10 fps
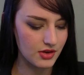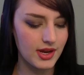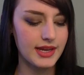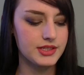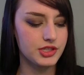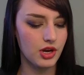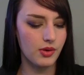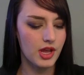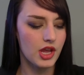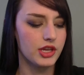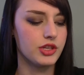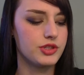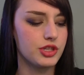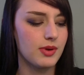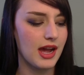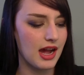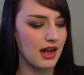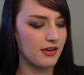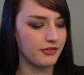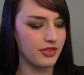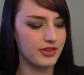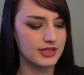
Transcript: Okay, so you do have